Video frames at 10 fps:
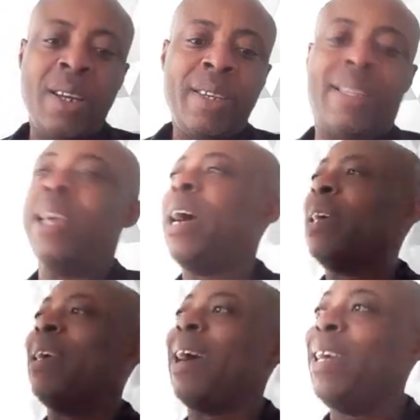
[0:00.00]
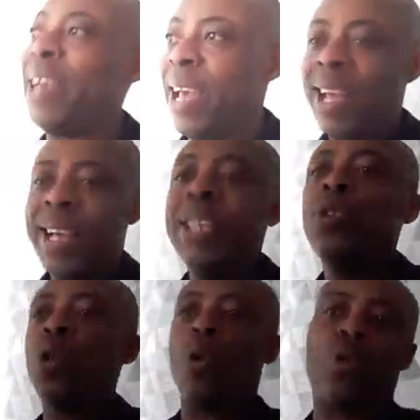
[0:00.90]
say ayaye
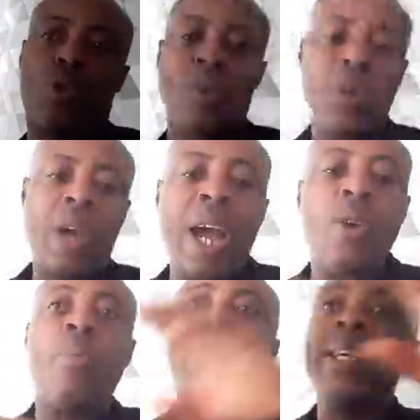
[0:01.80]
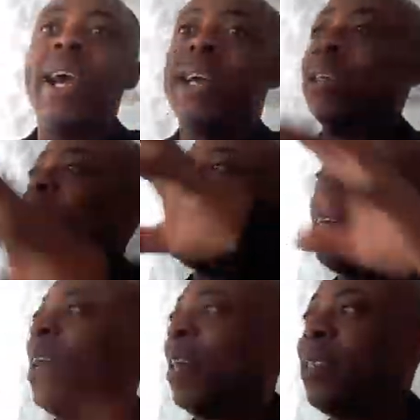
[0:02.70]
insult ene omo di ye say
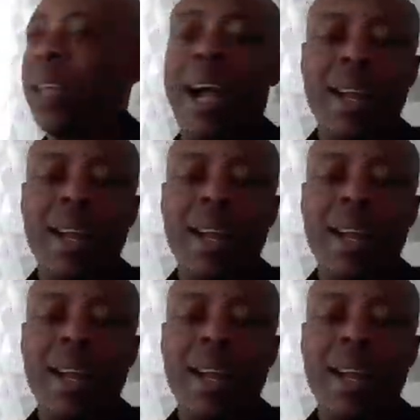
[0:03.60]
journalist